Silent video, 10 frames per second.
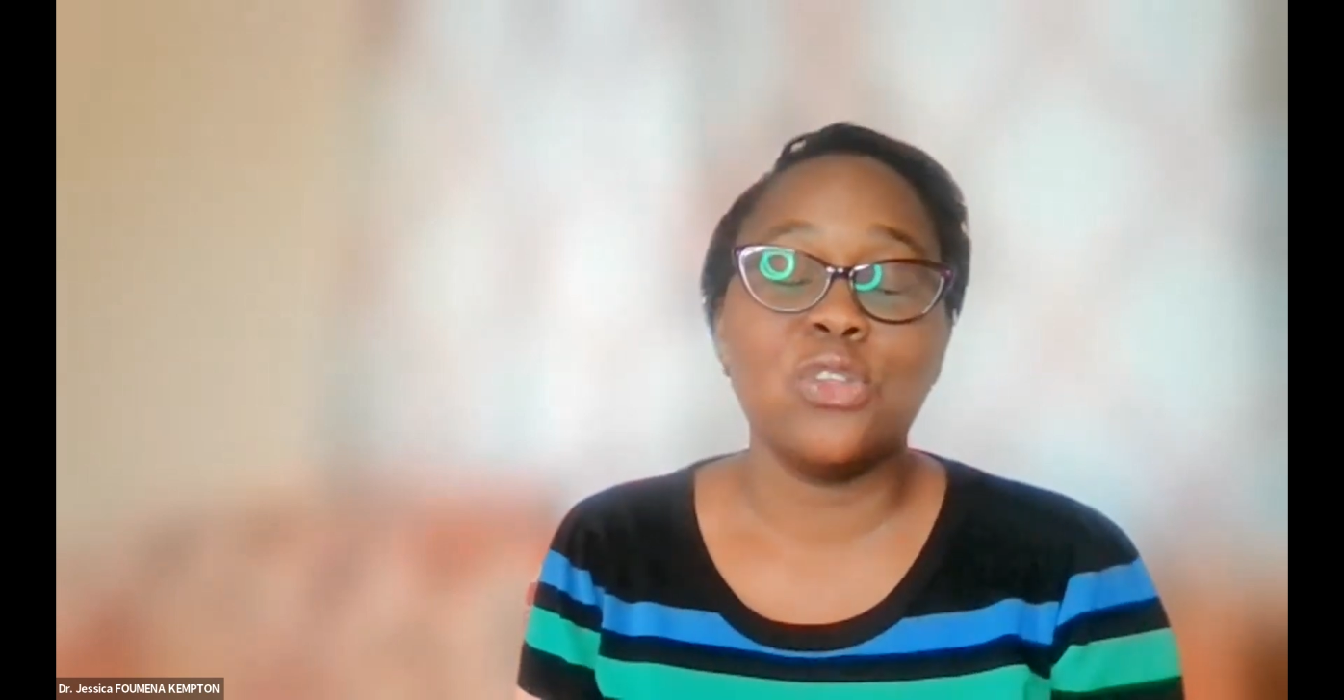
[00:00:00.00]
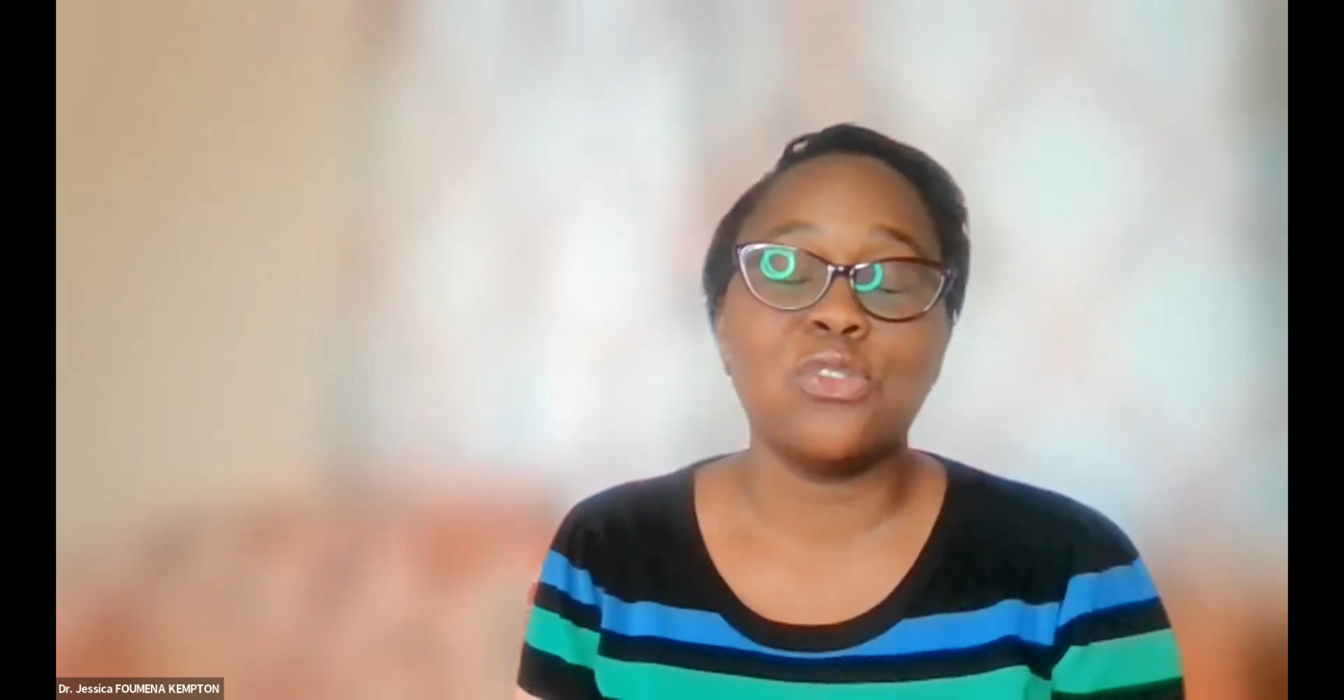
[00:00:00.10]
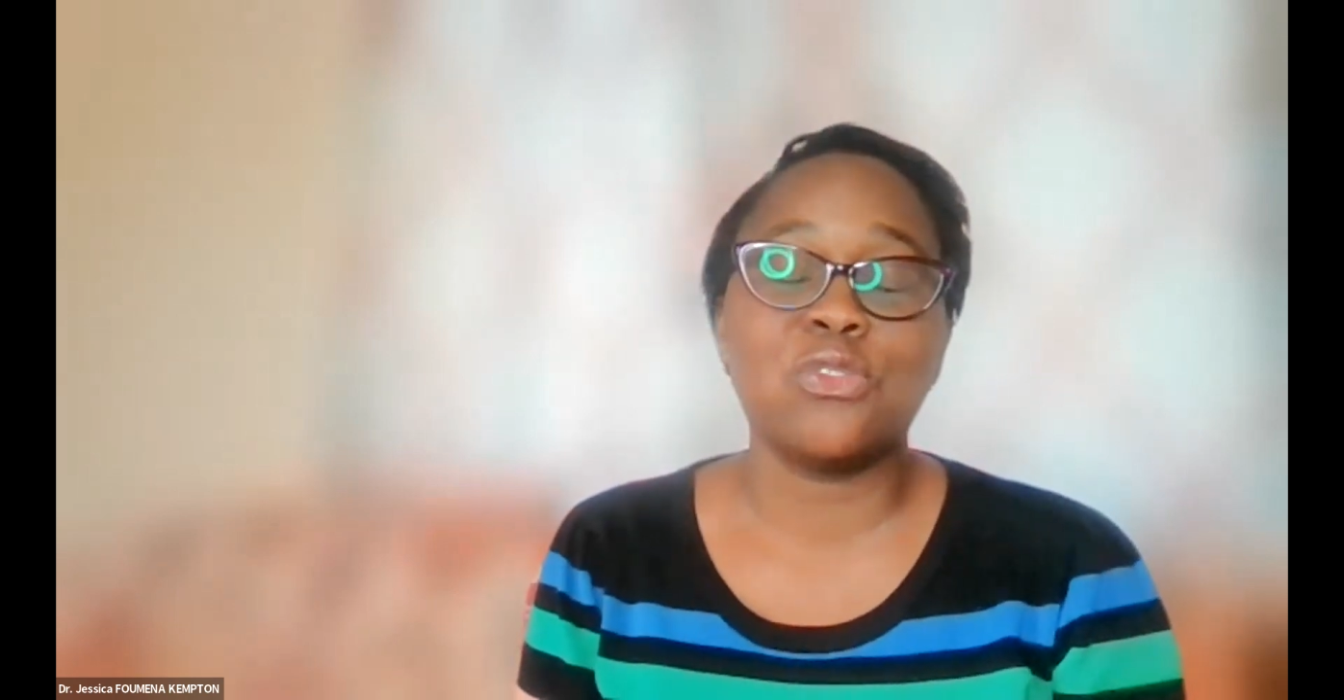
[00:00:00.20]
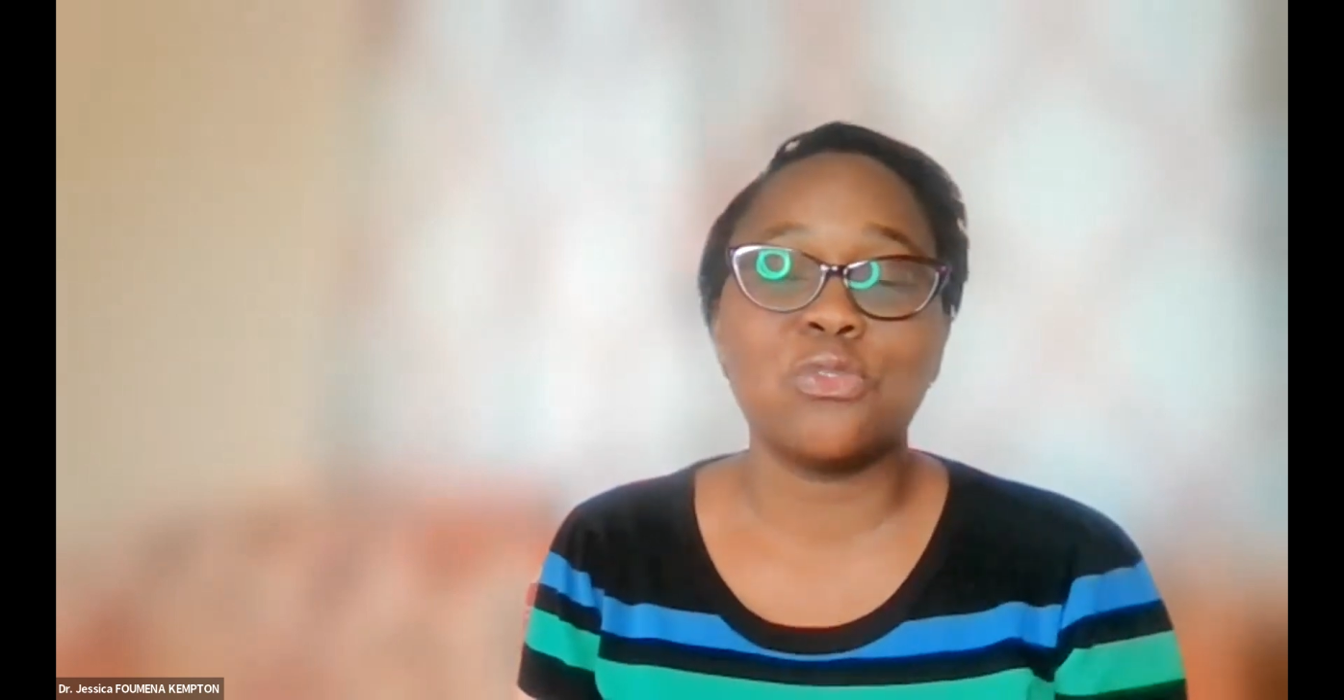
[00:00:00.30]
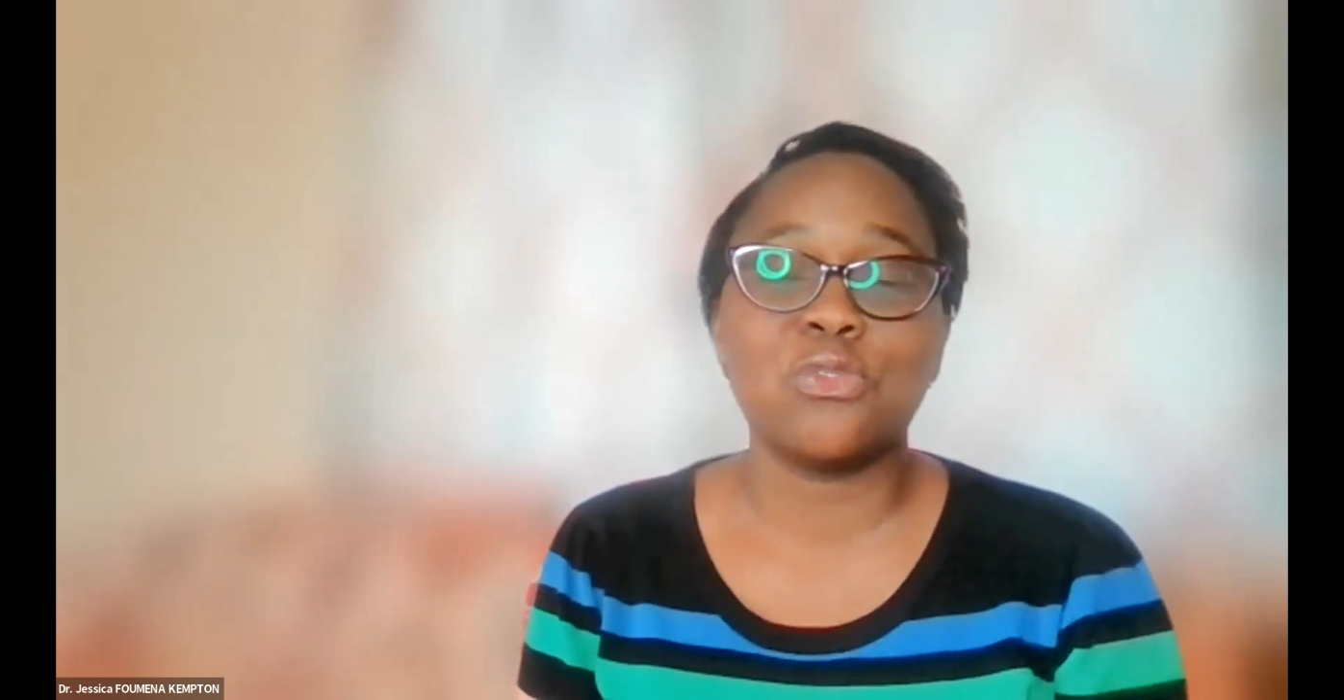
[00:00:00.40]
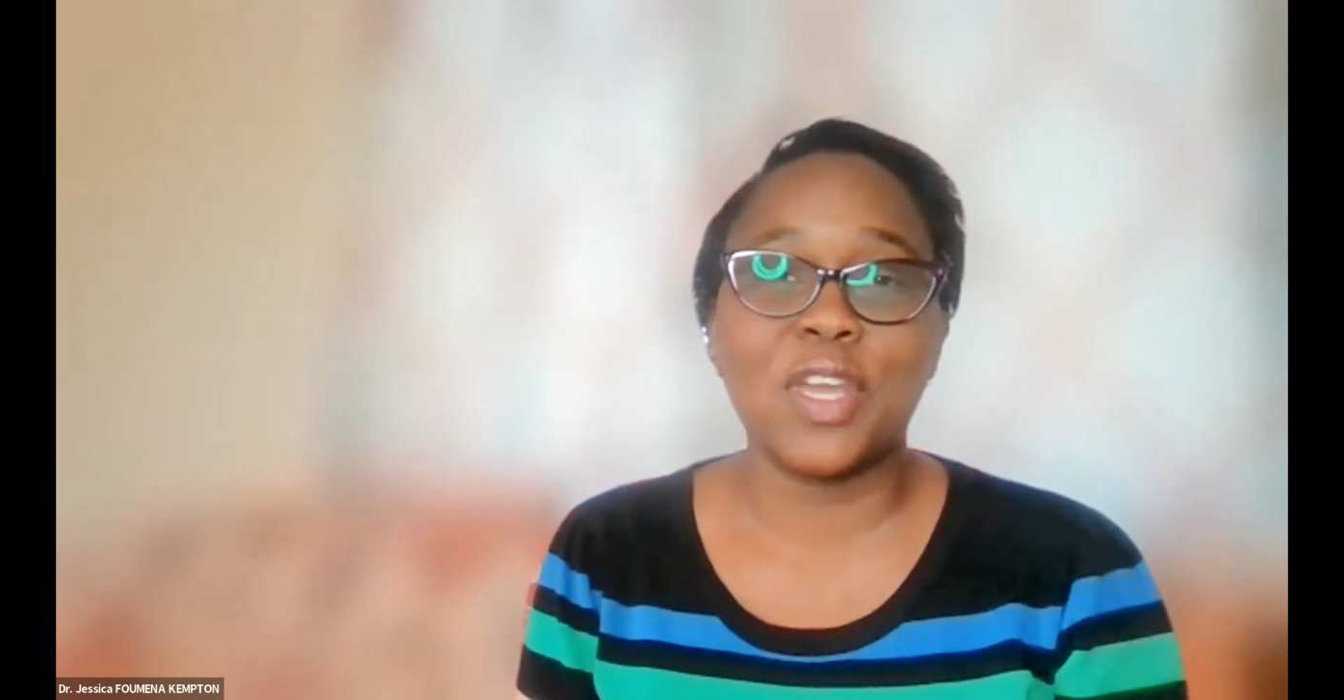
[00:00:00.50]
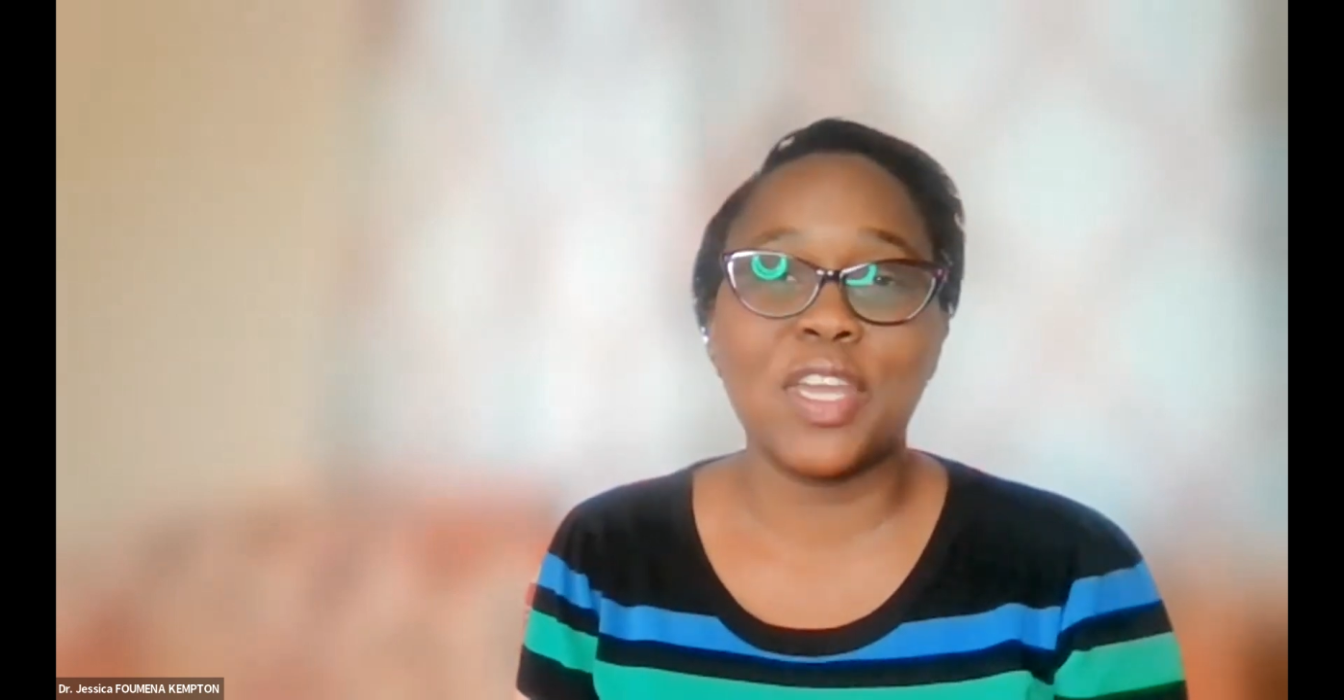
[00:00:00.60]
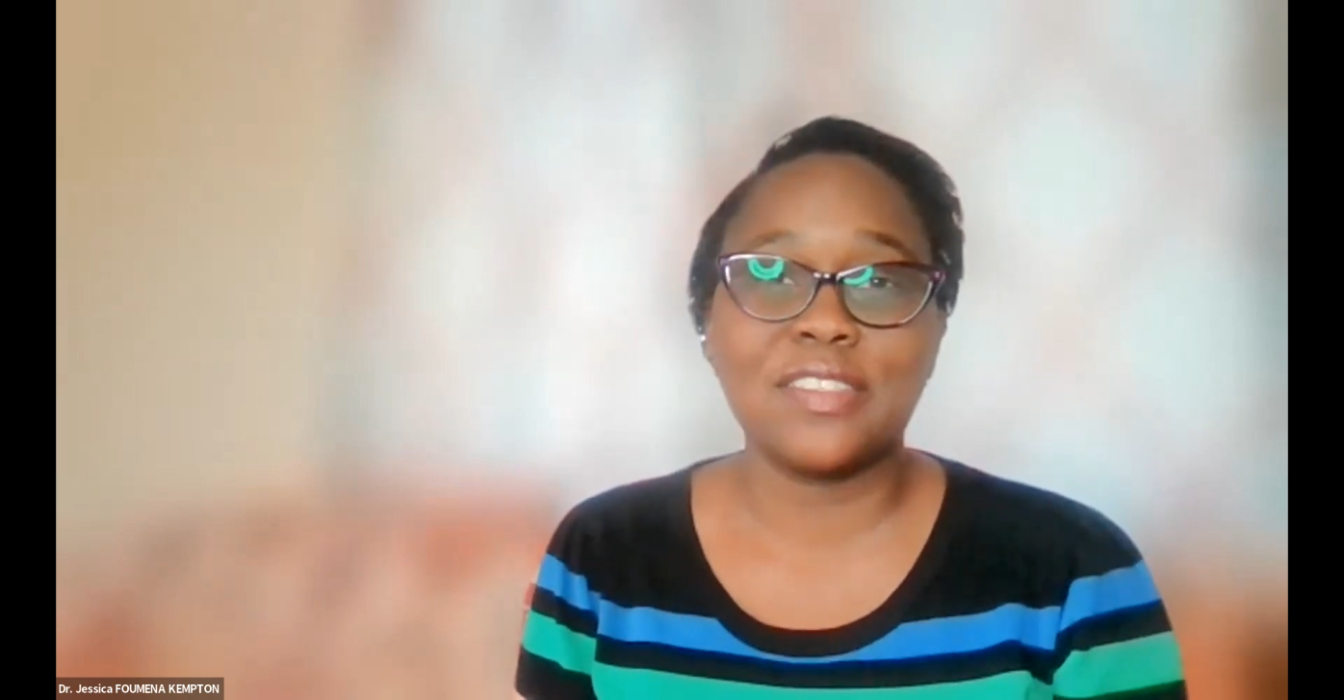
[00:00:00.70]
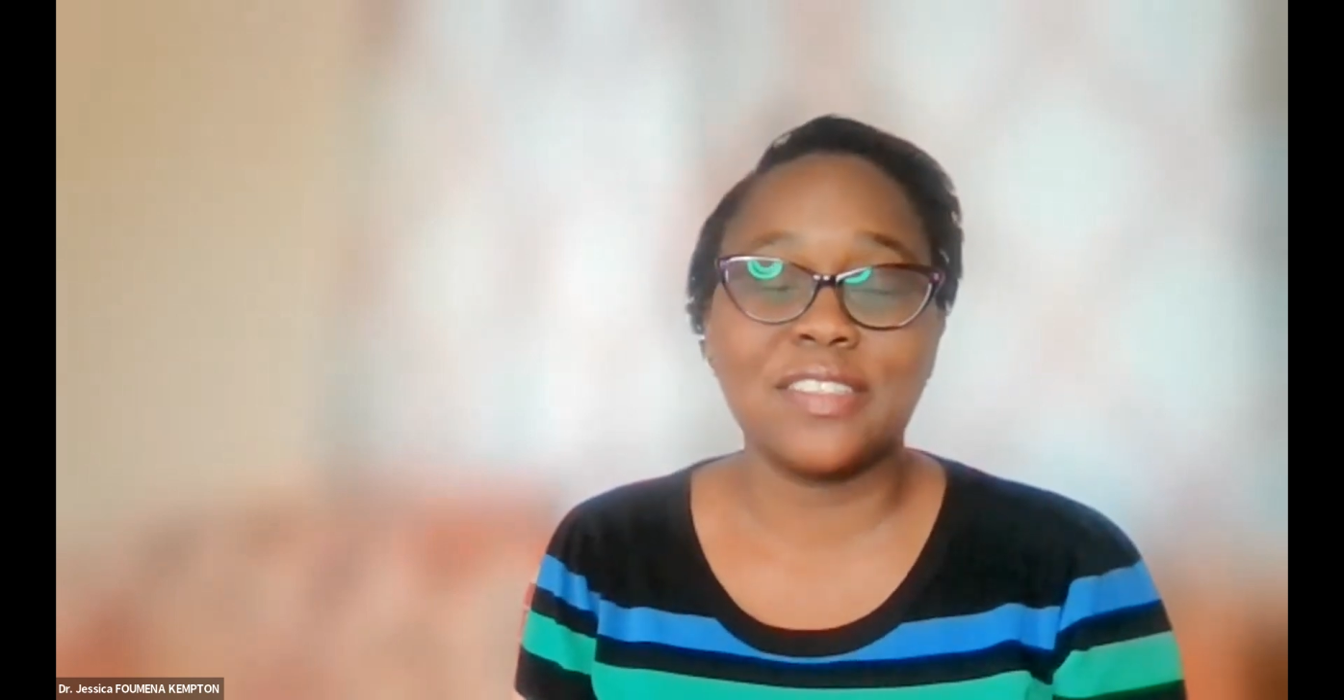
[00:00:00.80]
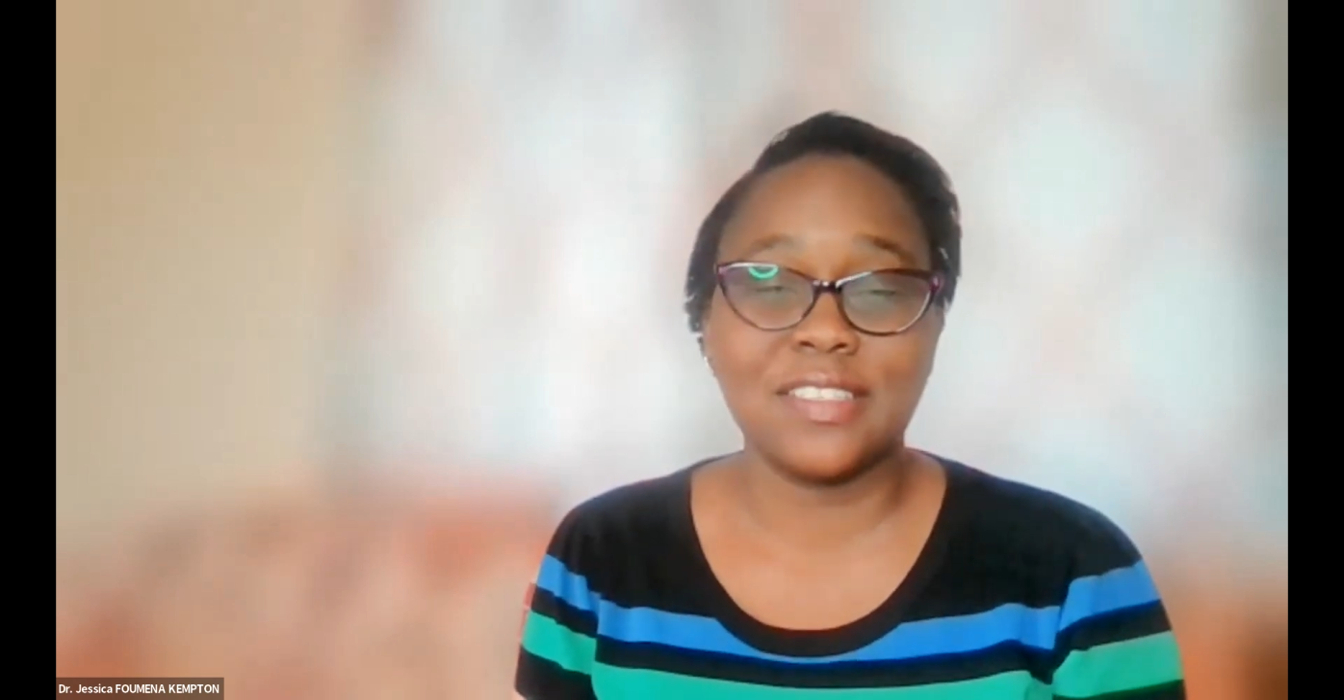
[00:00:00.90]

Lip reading: to write